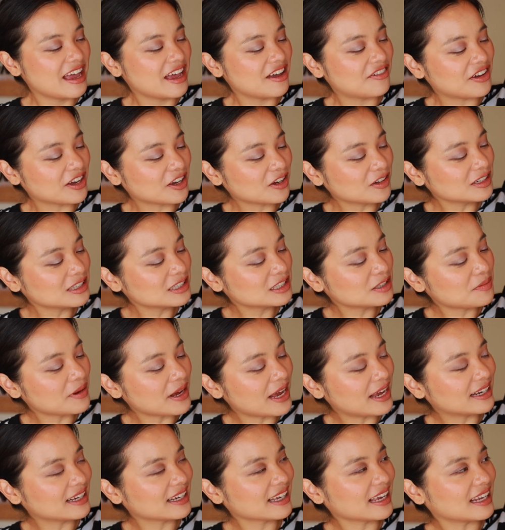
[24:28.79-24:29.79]
If I go to
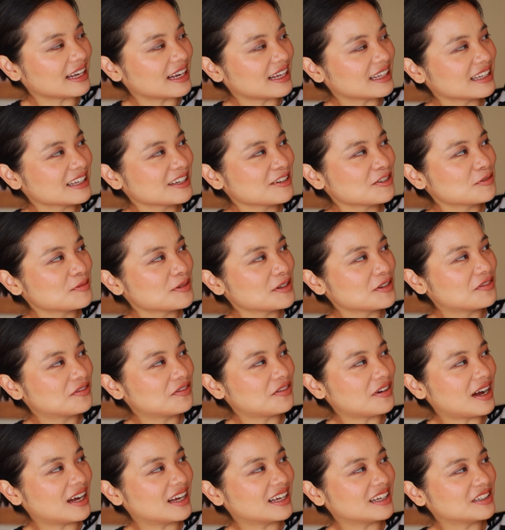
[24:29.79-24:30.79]
Japan again, I think it would be
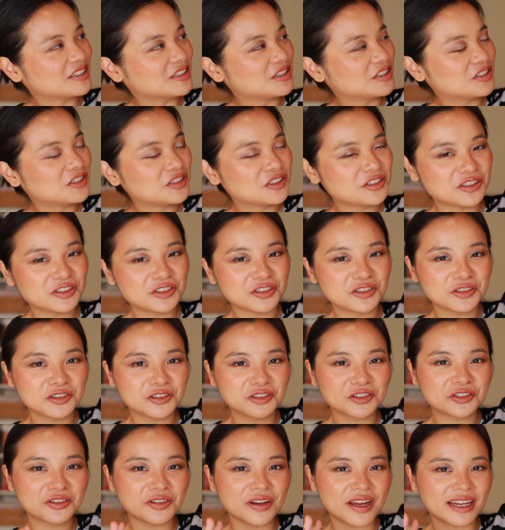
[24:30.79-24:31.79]
fun
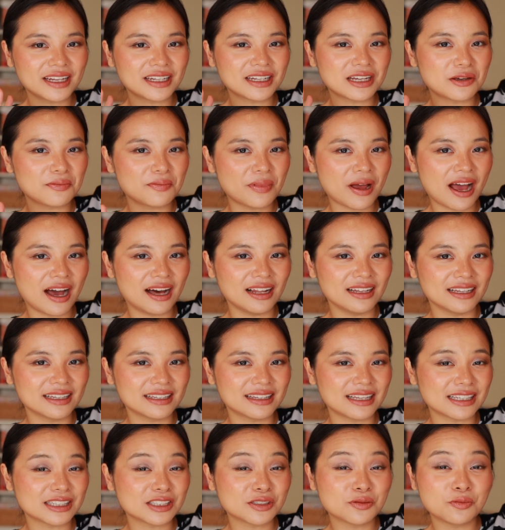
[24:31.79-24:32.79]
to create a
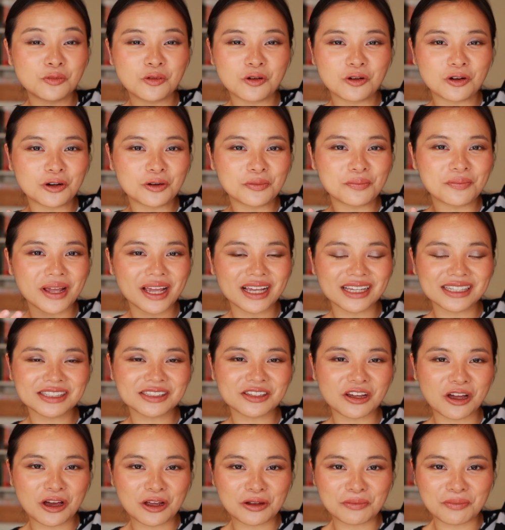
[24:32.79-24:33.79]
palette that's more
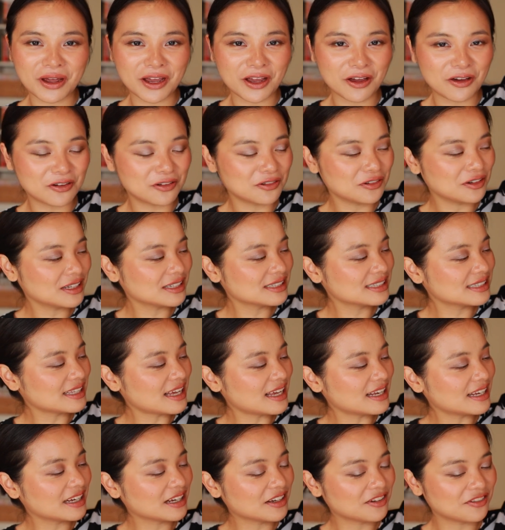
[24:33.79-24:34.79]
based on my own
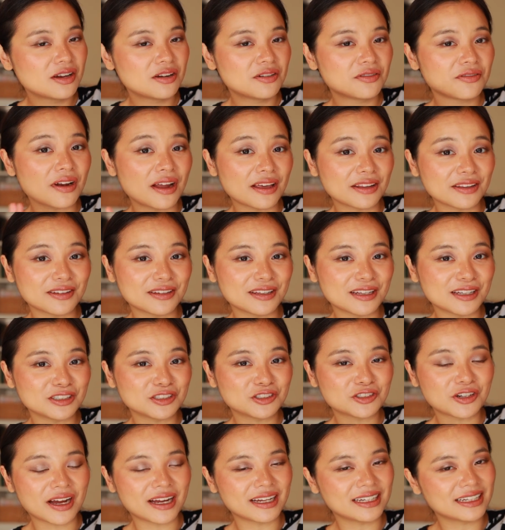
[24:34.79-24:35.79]
aesthetic rather
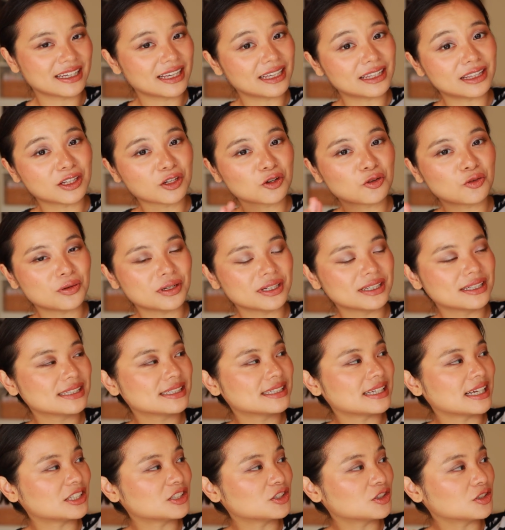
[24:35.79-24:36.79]
than trying to get the
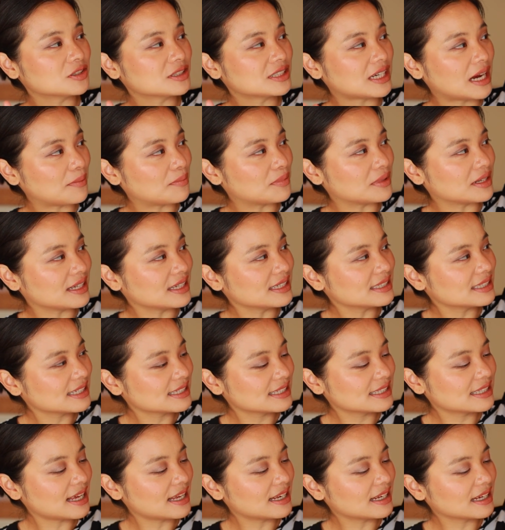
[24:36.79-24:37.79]
quintessential Japanese
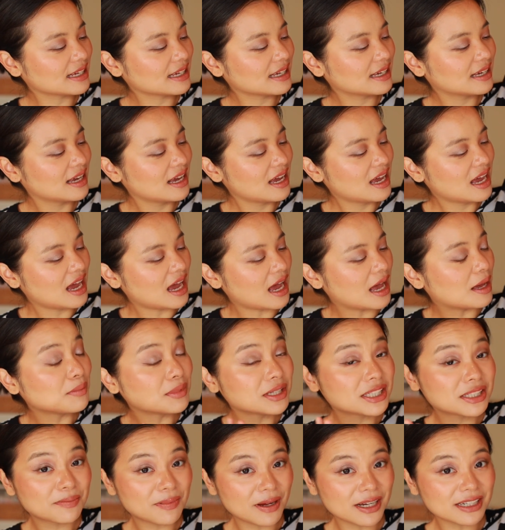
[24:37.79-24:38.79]
aesthetic. I'm
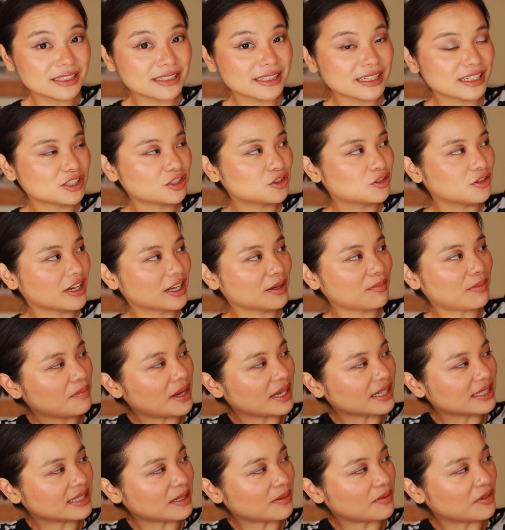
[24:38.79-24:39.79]
especially intrigued
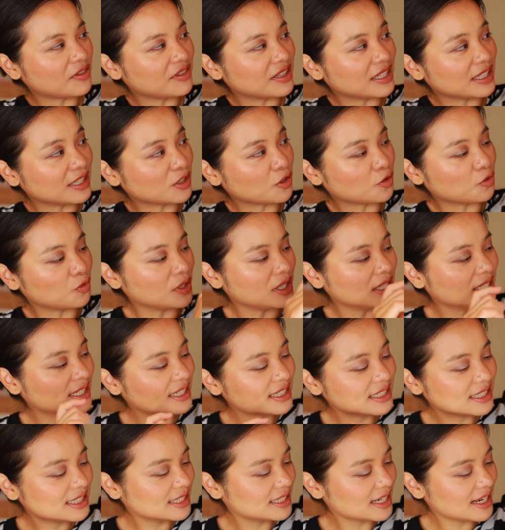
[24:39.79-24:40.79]
by some of these
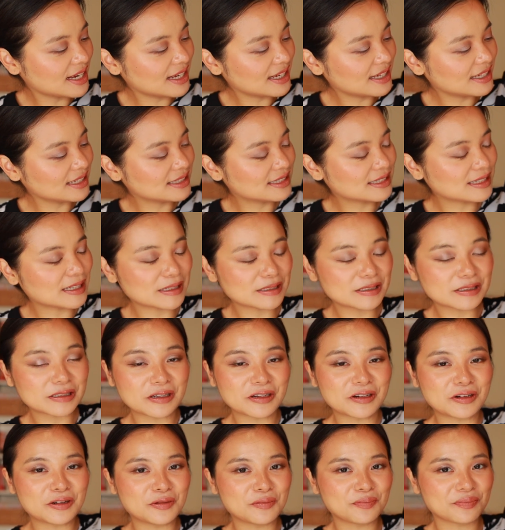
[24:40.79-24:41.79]
greenish shades,
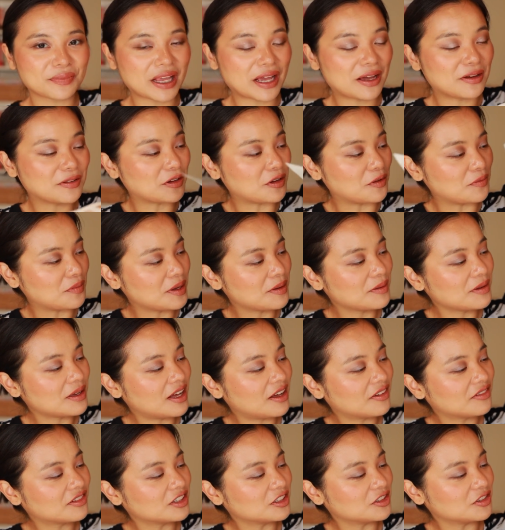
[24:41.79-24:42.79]
so I don't know, maybe I'll
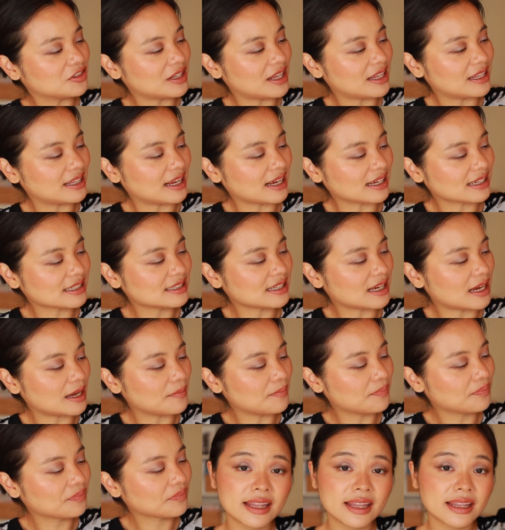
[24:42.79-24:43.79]
have to do that next
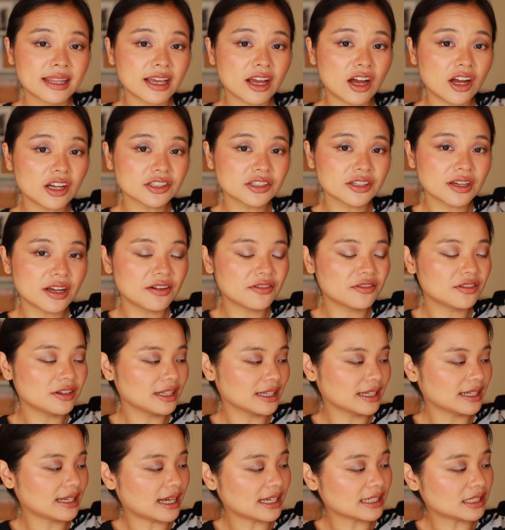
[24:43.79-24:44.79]
time. They also have
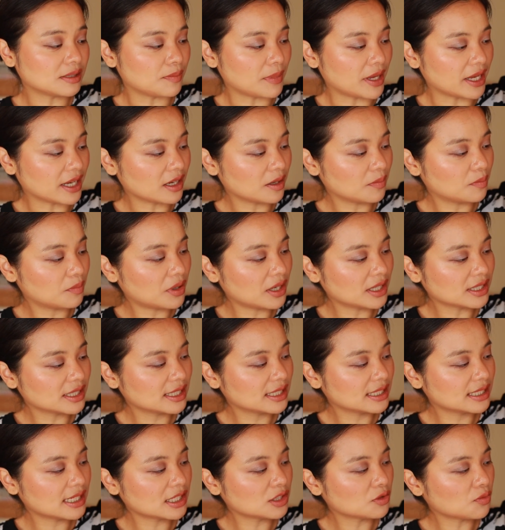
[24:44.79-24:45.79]
really nice makeup
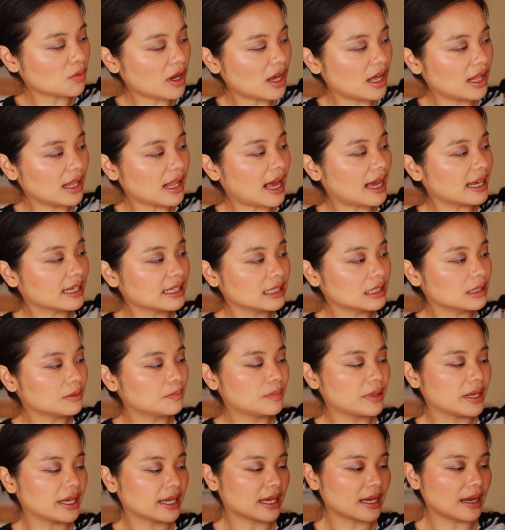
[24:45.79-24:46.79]
brushes as well. I
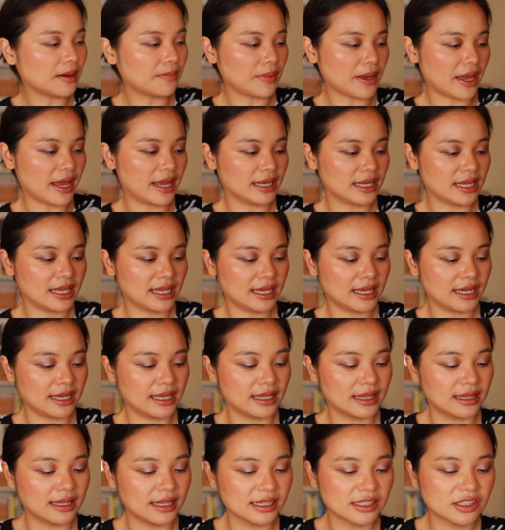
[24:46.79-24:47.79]
didn't pick up any
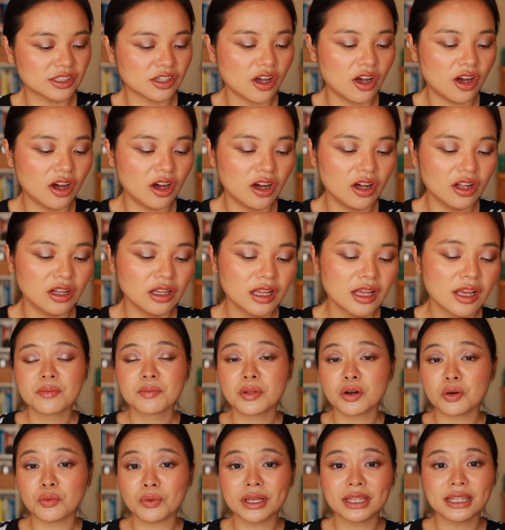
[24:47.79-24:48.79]
in this haul,
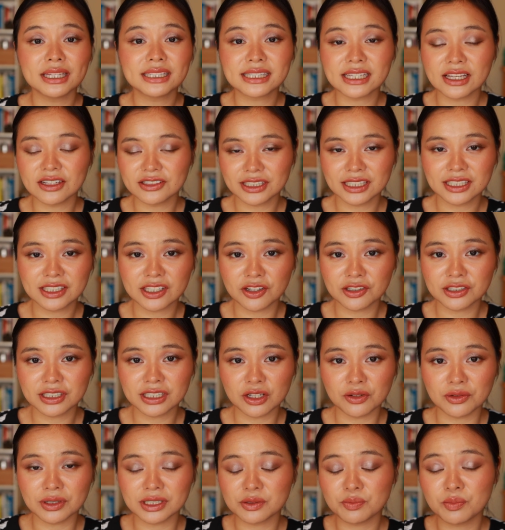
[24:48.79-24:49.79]
but when the sales
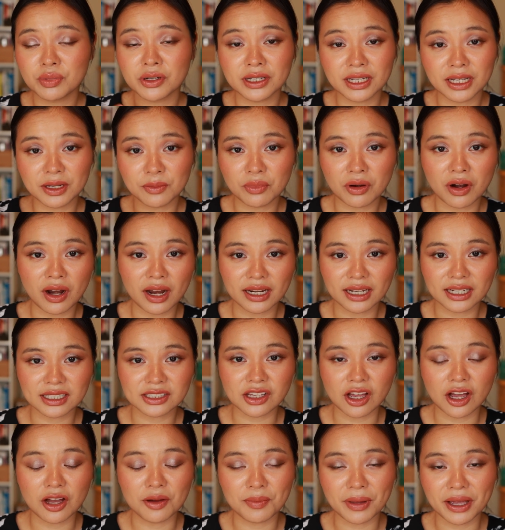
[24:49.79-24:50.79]
associate was putting
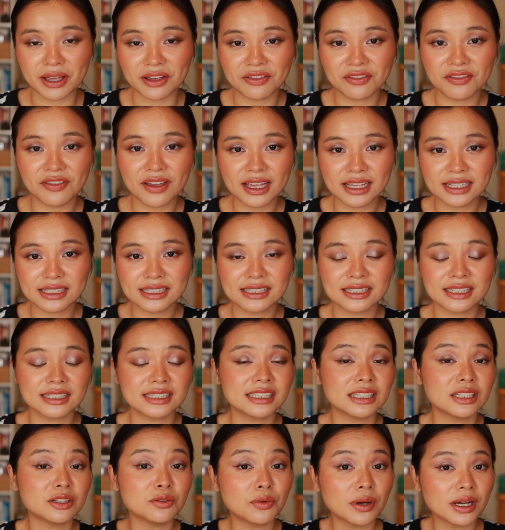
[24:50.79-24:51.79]
products on my face,
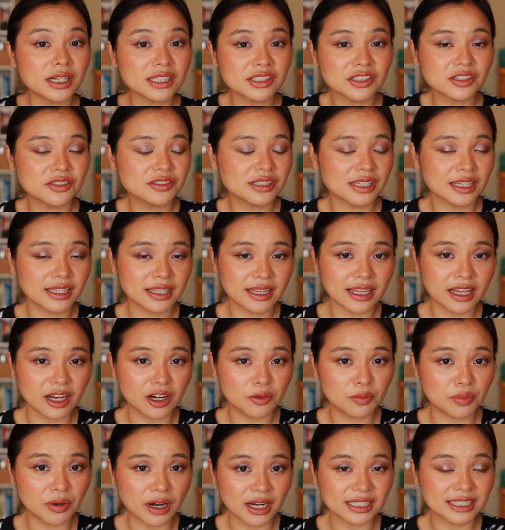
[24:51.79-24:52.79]
she was using
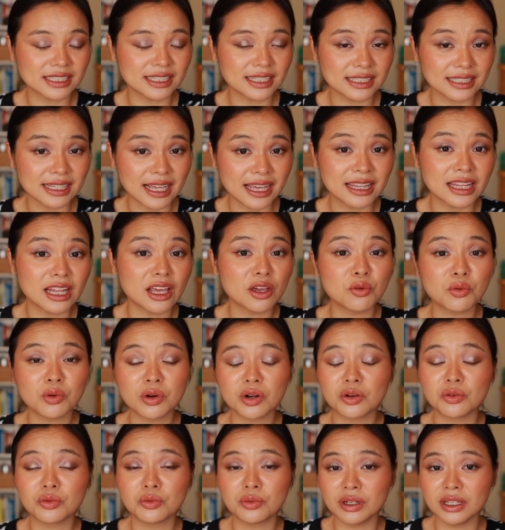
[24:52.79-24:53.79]
their brushes and they
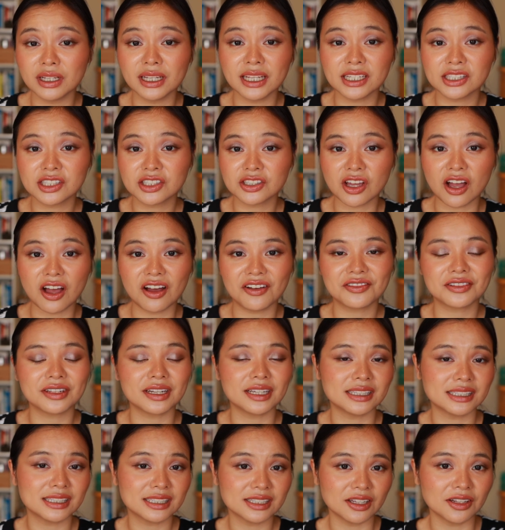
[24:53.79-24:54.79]
were really soft
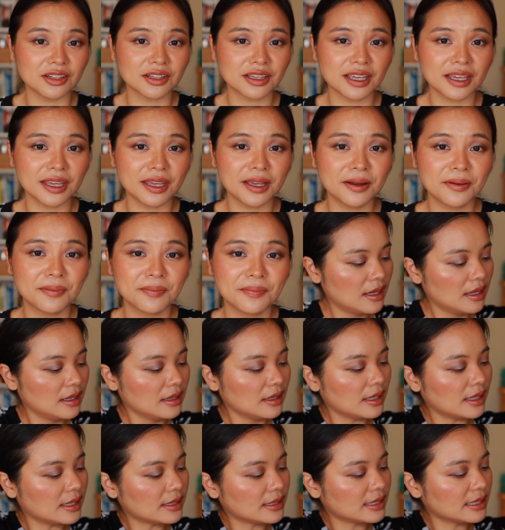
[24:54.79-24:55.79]
and silky.
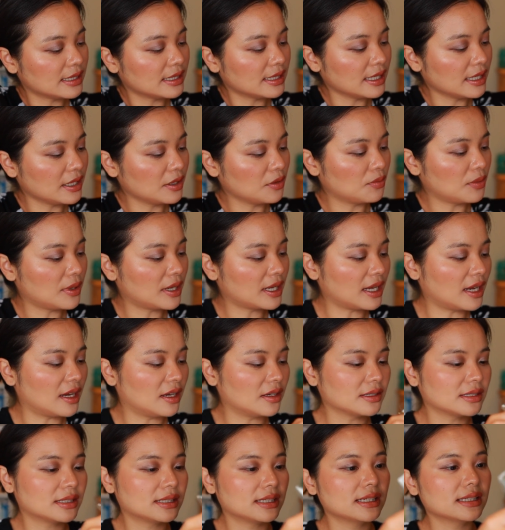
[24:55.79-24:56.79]
Let's see what
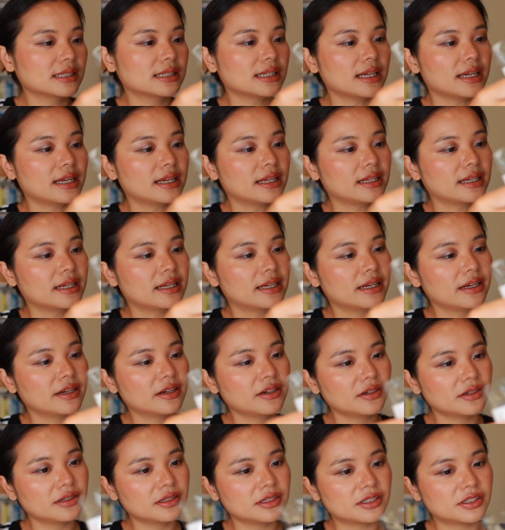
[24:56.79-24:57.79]
else is in
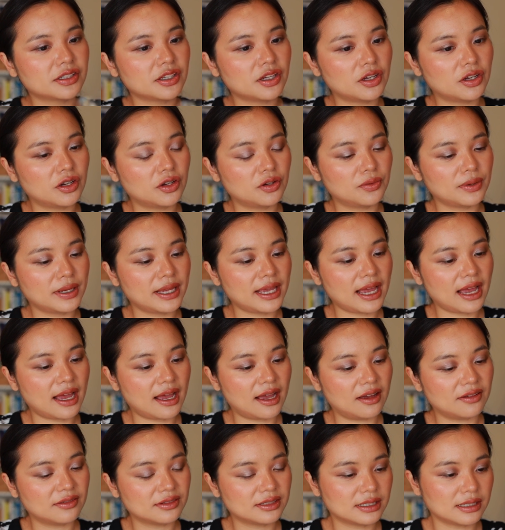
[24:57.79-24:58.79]
here. So we
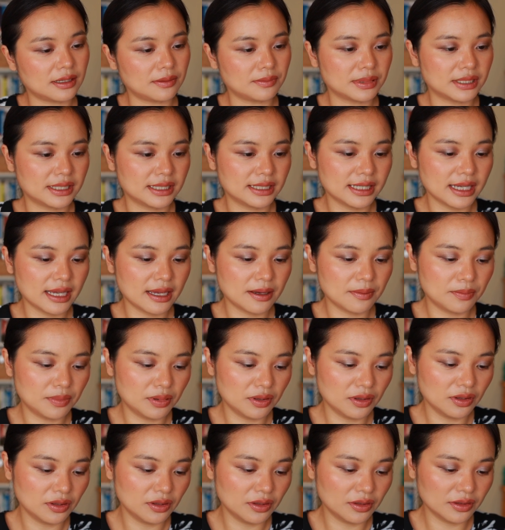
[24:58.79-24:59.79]
have some
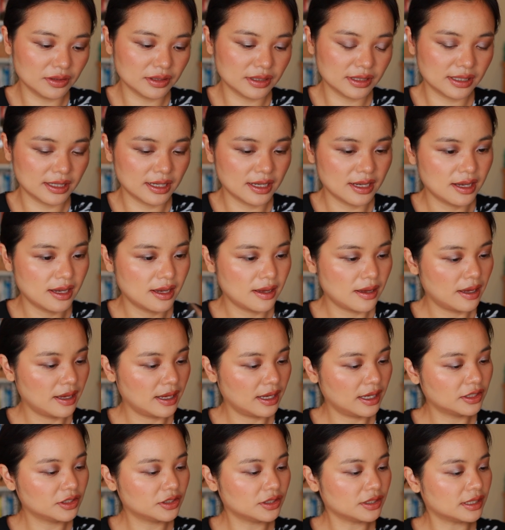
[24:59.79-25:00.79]
samples.
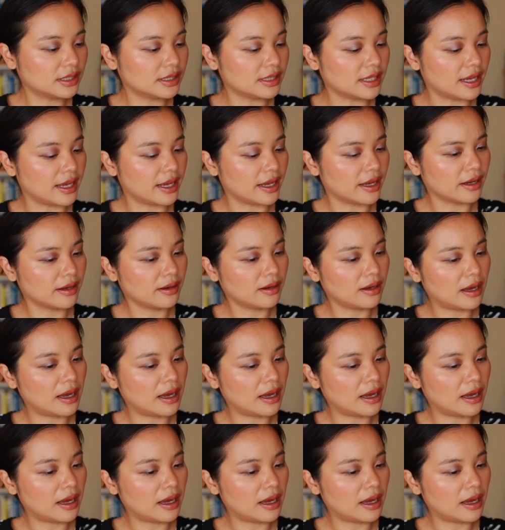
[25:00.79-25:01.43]
Interesting.